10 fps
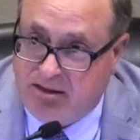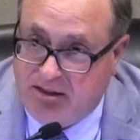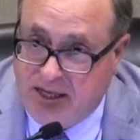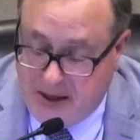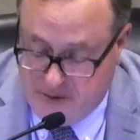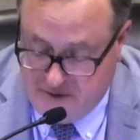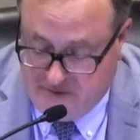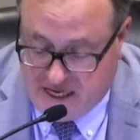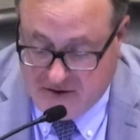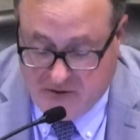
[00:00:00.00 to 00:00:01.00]
I went
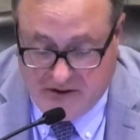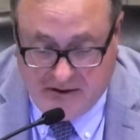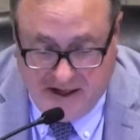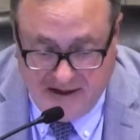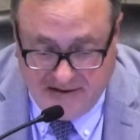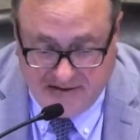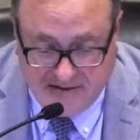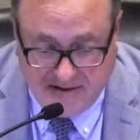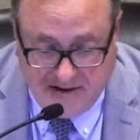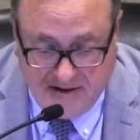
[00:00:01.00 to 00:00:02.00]
fast with the lights,
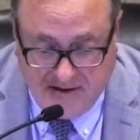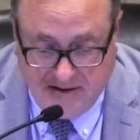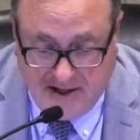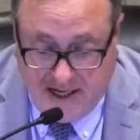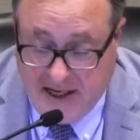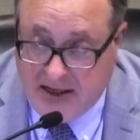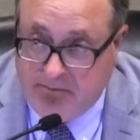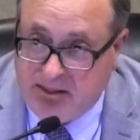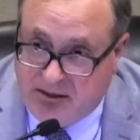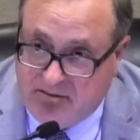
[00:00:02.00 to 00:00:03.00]
and
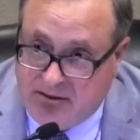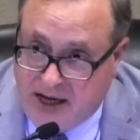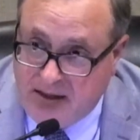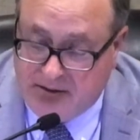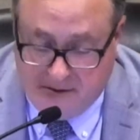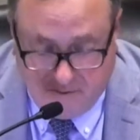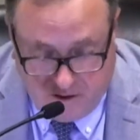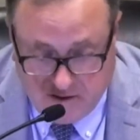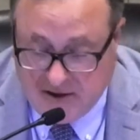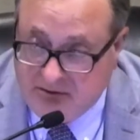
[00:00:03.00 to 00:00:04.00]
because of that, our
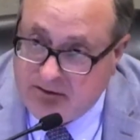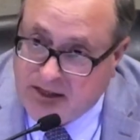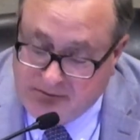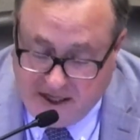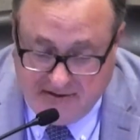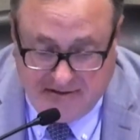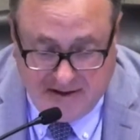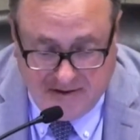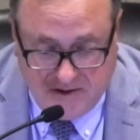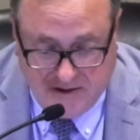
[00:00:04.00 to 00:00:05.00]
kids are going to have lights
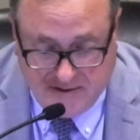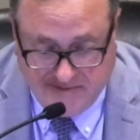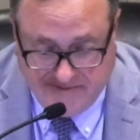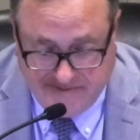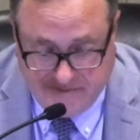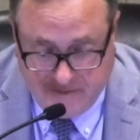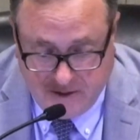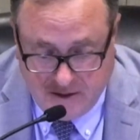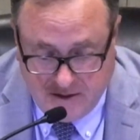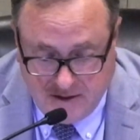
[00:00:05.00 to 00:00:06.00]
next year.
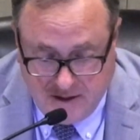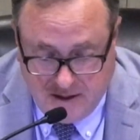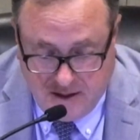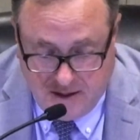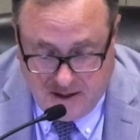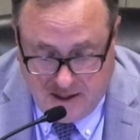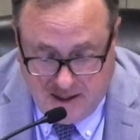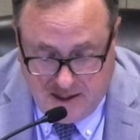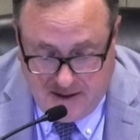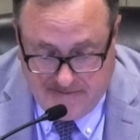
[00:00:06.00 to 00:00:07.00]

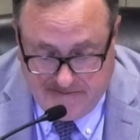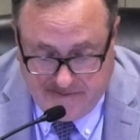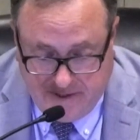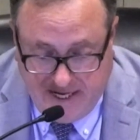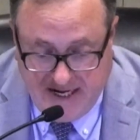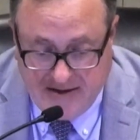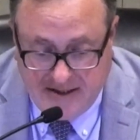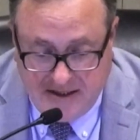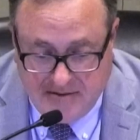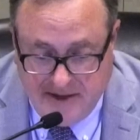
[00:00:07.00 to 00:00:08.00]
Anna Lee
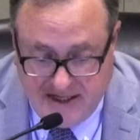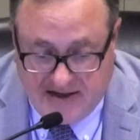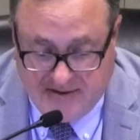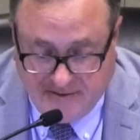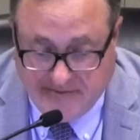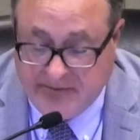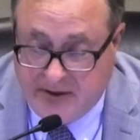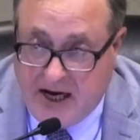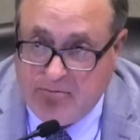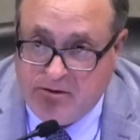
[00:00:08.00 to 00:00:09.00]
Jimenez,
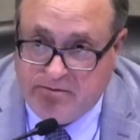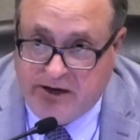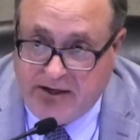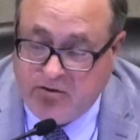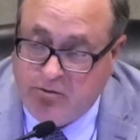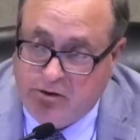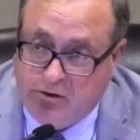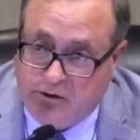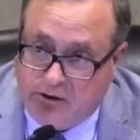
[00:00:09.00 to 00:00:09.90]
I went fast with her.